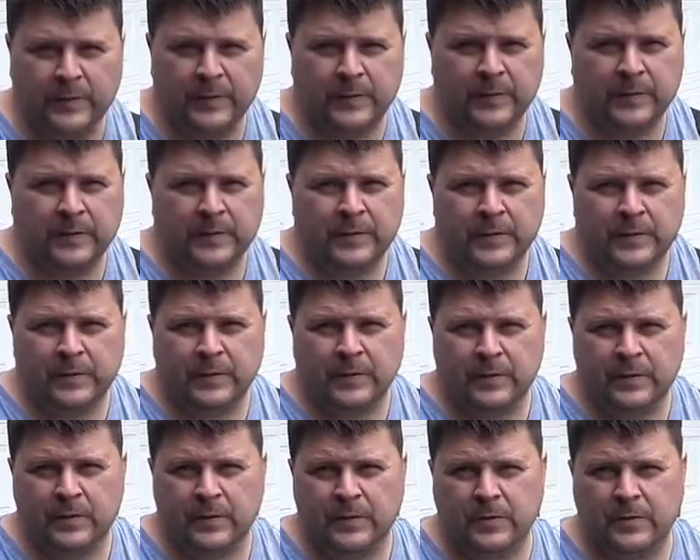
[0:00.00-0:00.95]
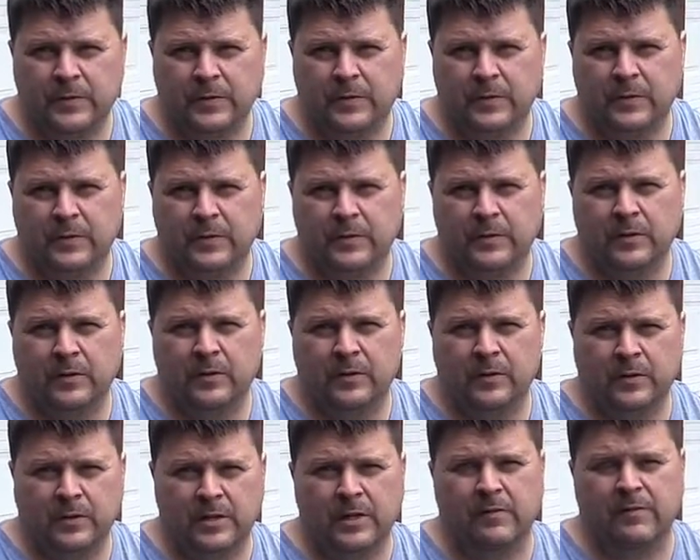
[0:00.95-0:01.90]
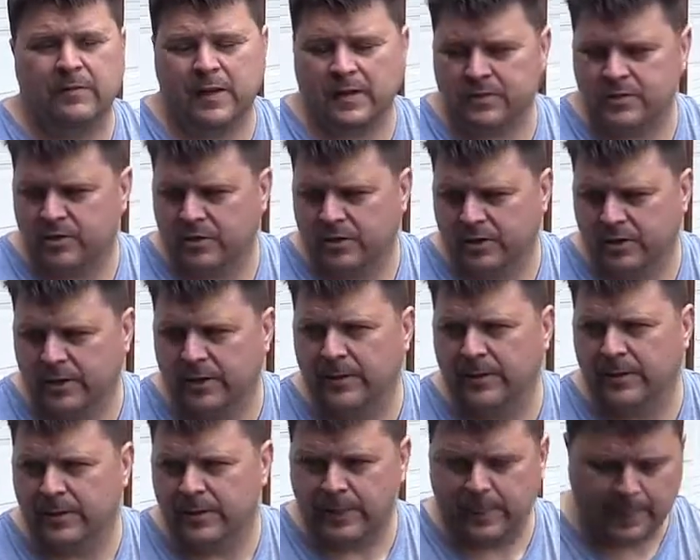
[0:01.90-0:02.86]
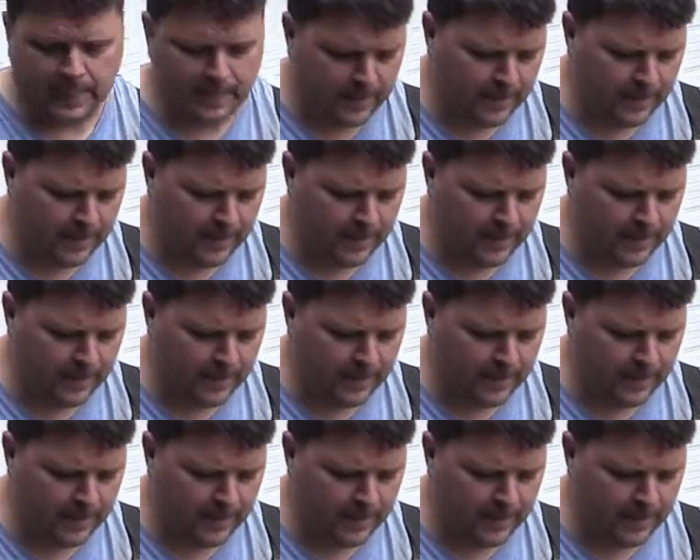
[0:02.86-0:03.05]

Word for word: done with your truck, the yeah, vacuum truck. Is that correct?